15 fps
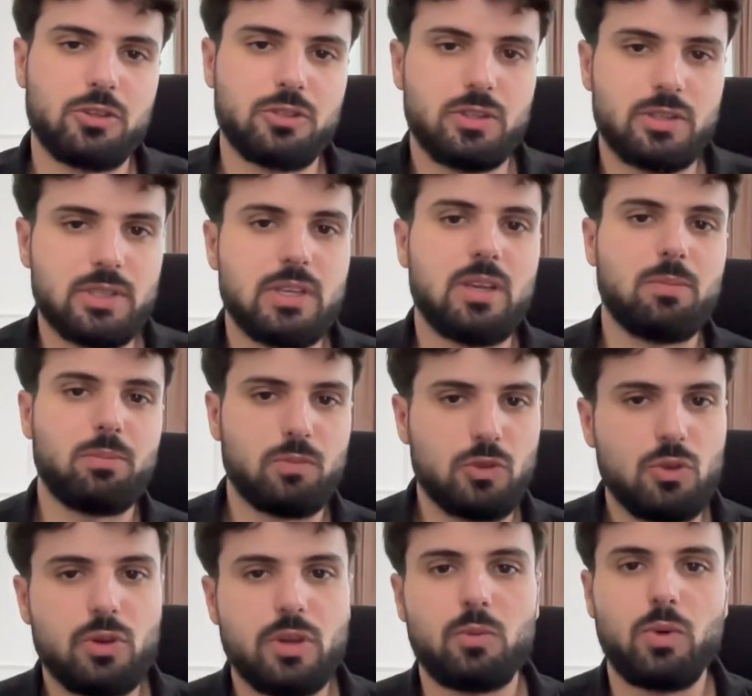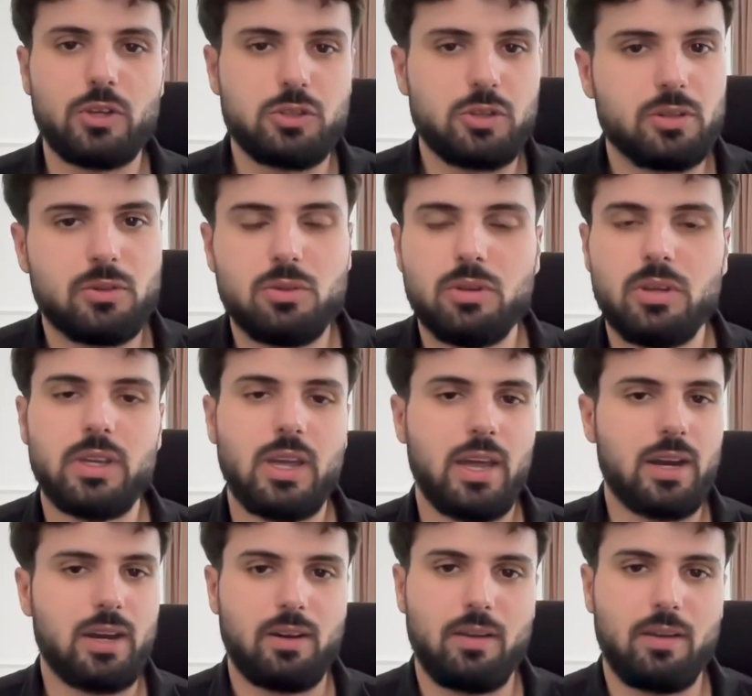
You just keep doing what you're doing and